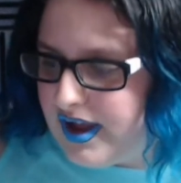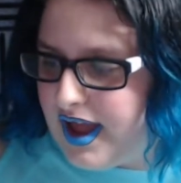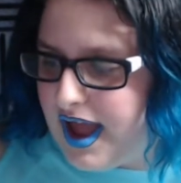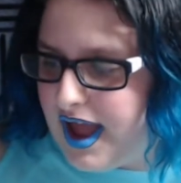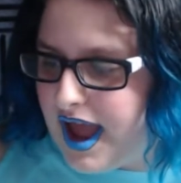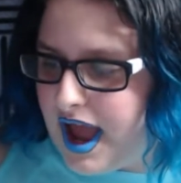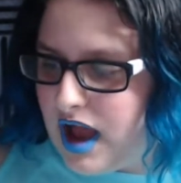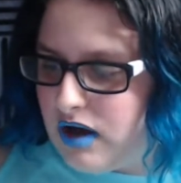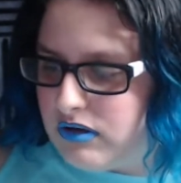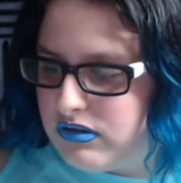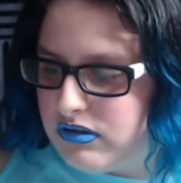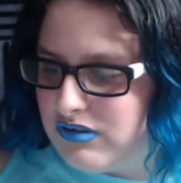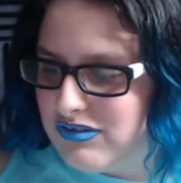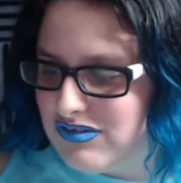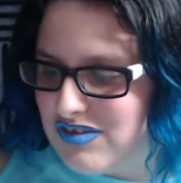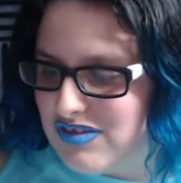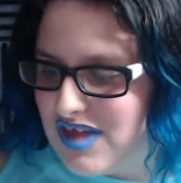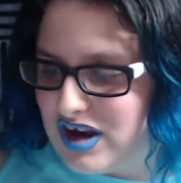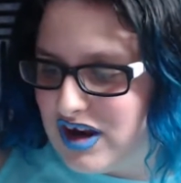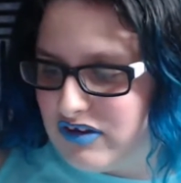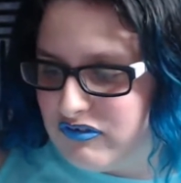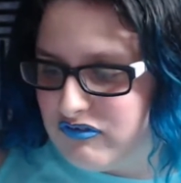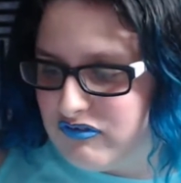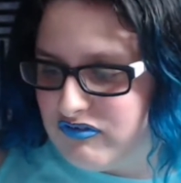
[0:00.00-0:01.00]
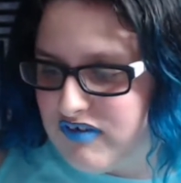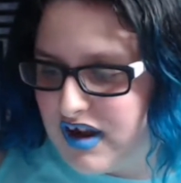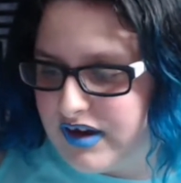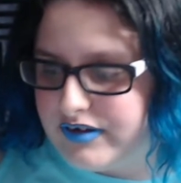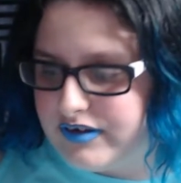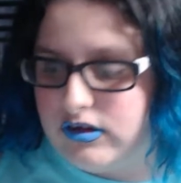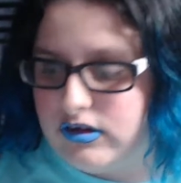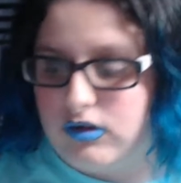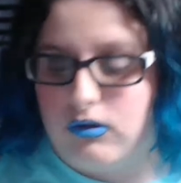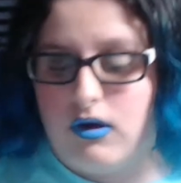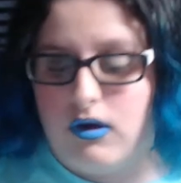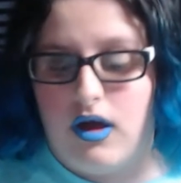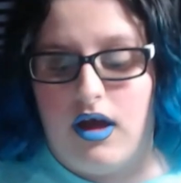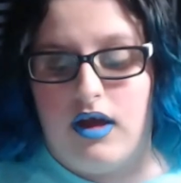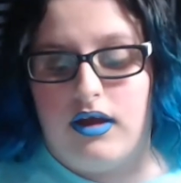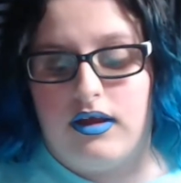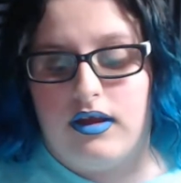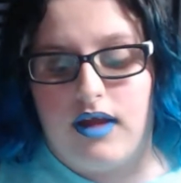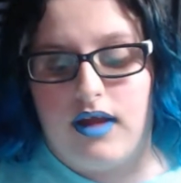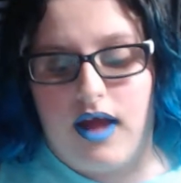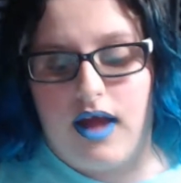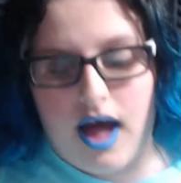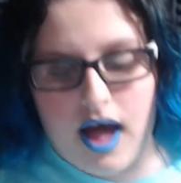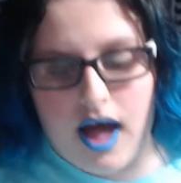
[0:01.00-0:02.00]
How does that affect you?
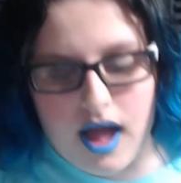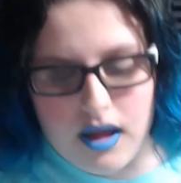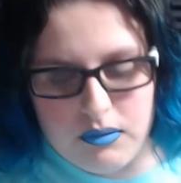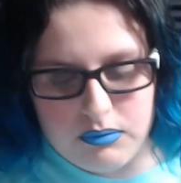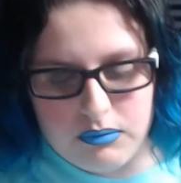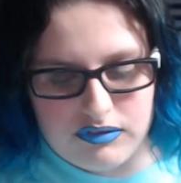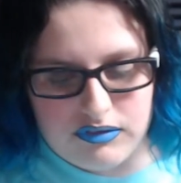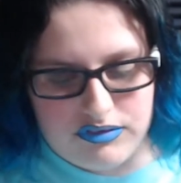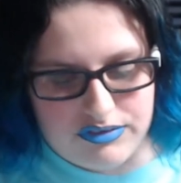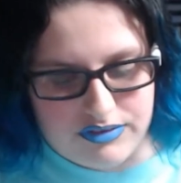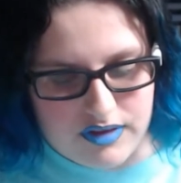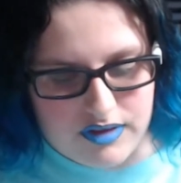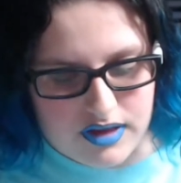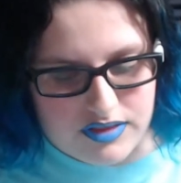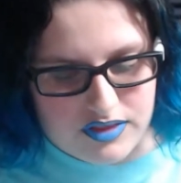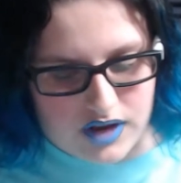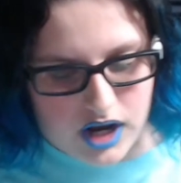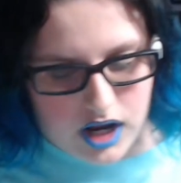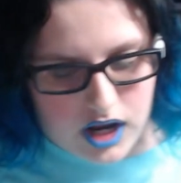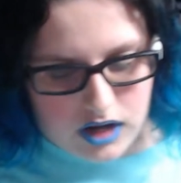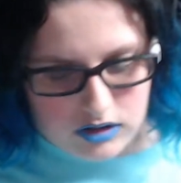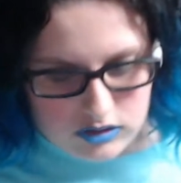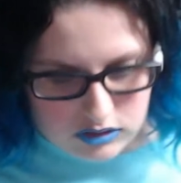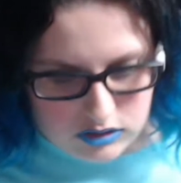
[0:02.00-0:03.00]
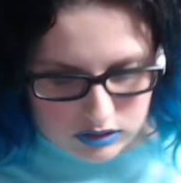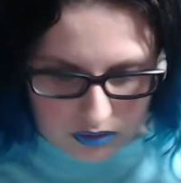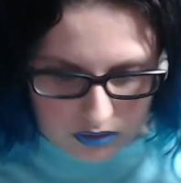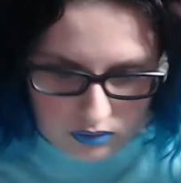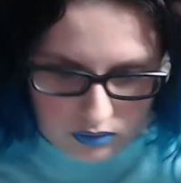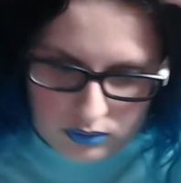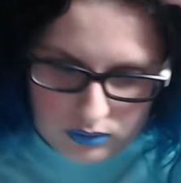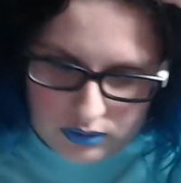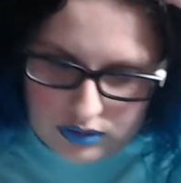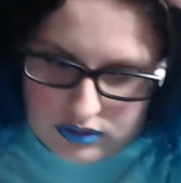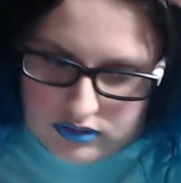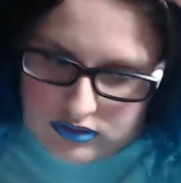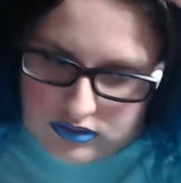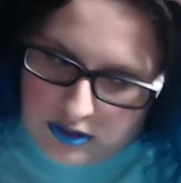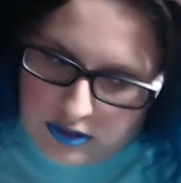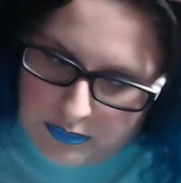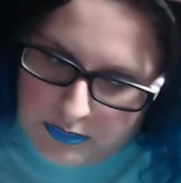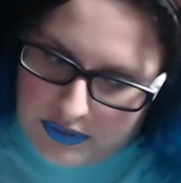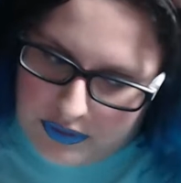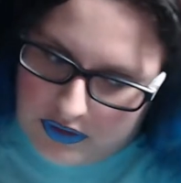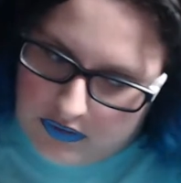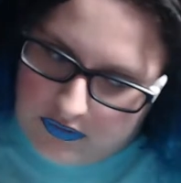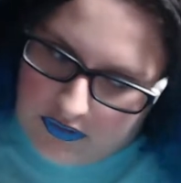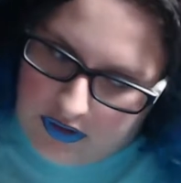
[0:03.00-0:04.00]
I would say that I do,
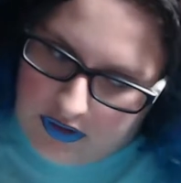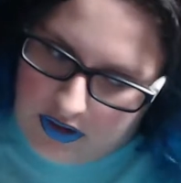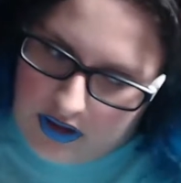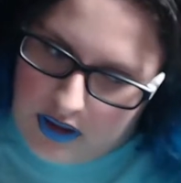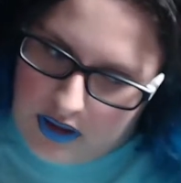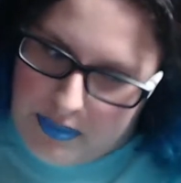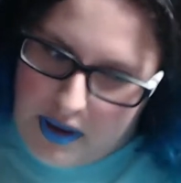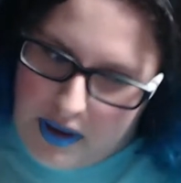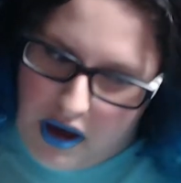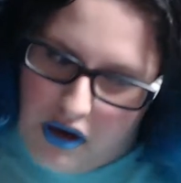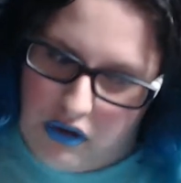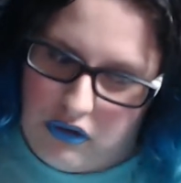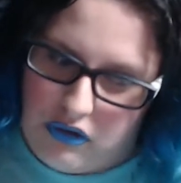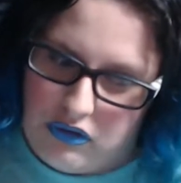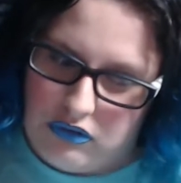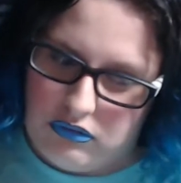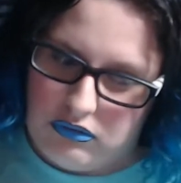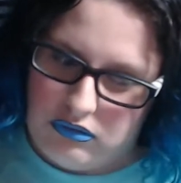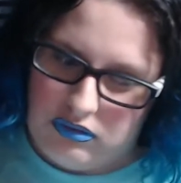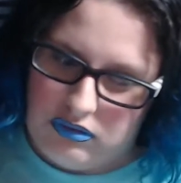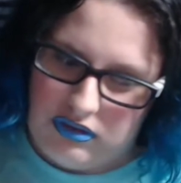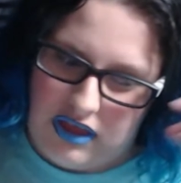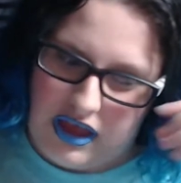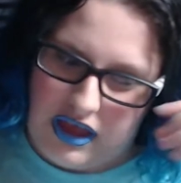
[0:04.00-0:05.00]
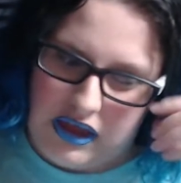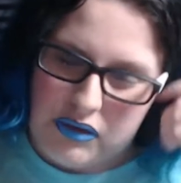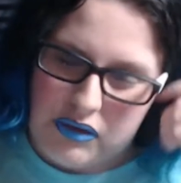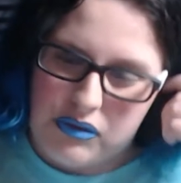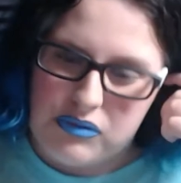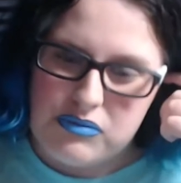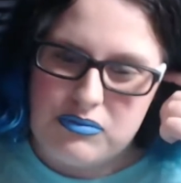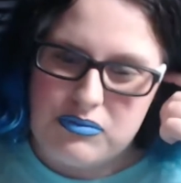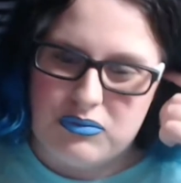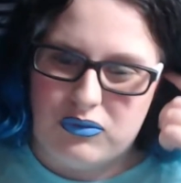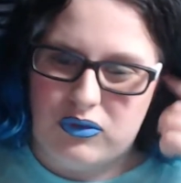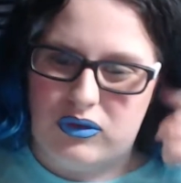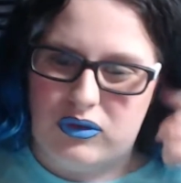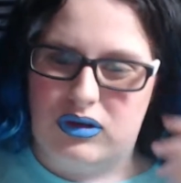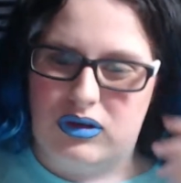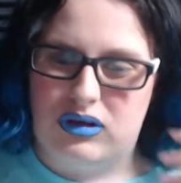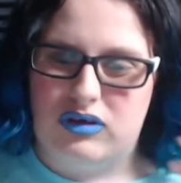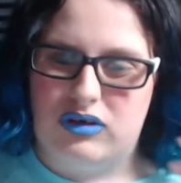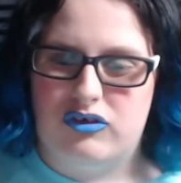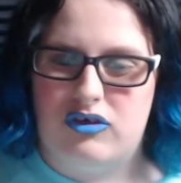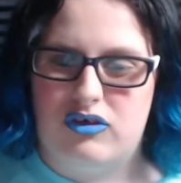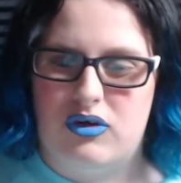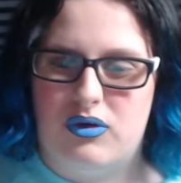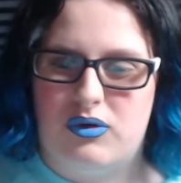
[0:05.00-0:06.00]
typically about, like,
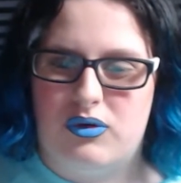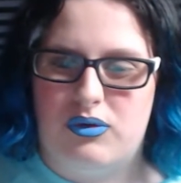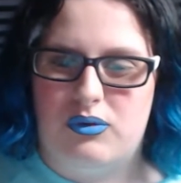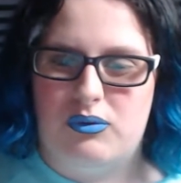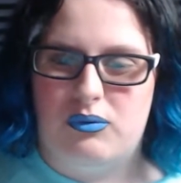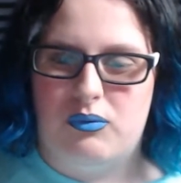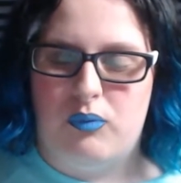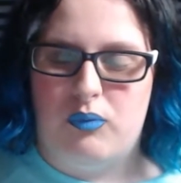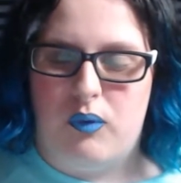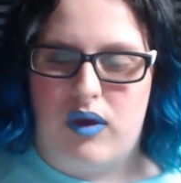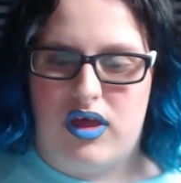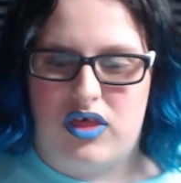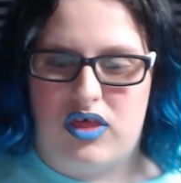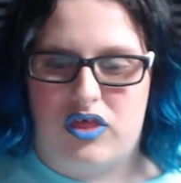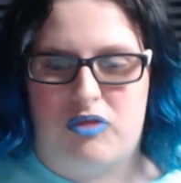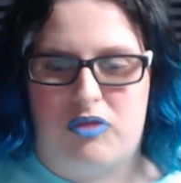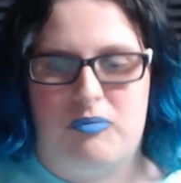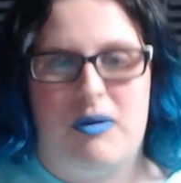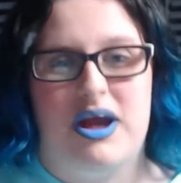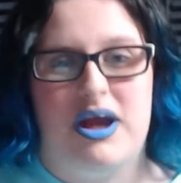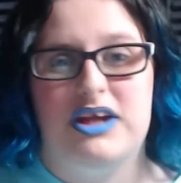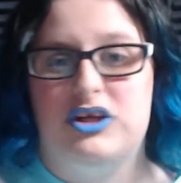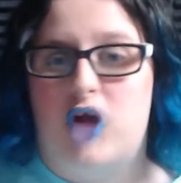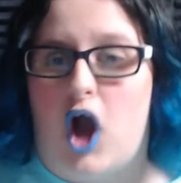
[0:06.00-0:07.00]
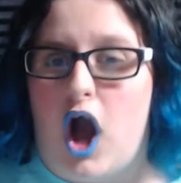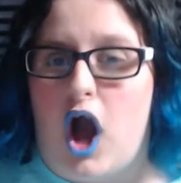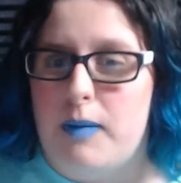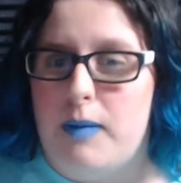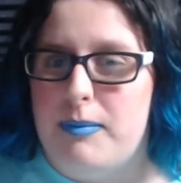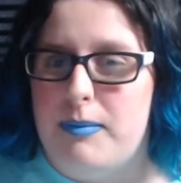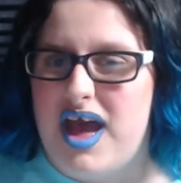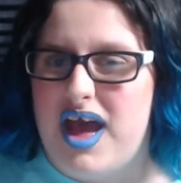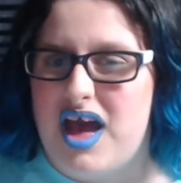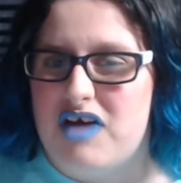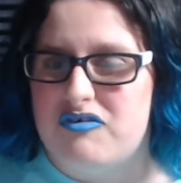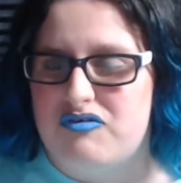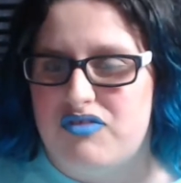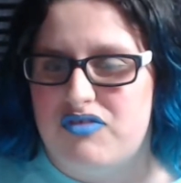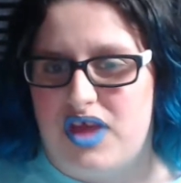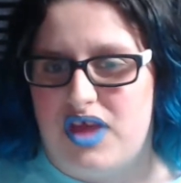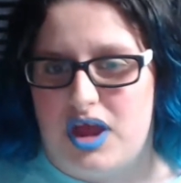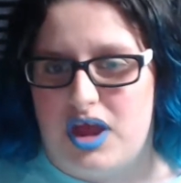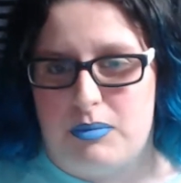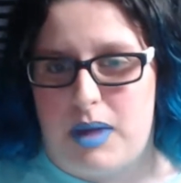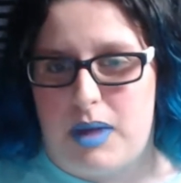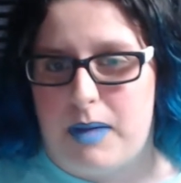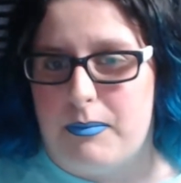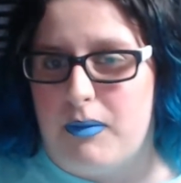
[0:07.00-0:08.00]
more so with my top half
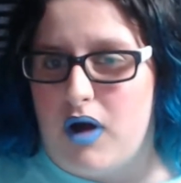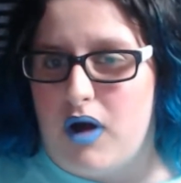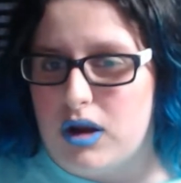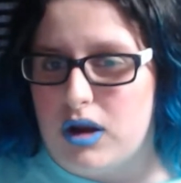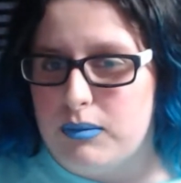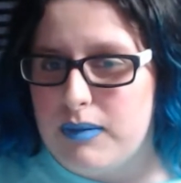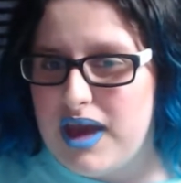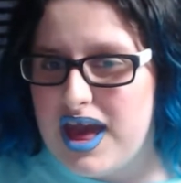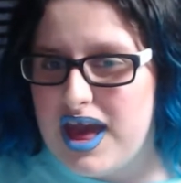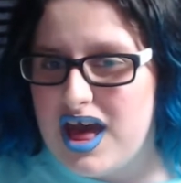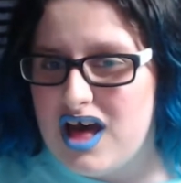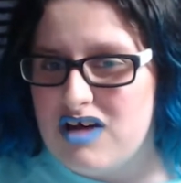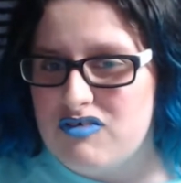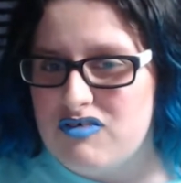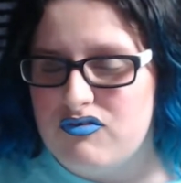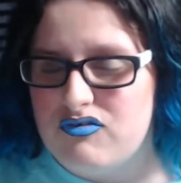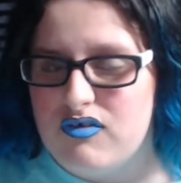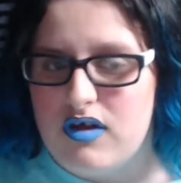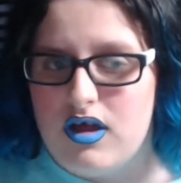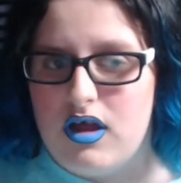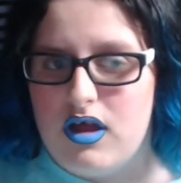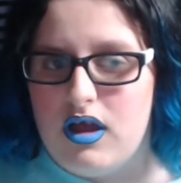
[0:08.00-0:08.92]
than my bottom half.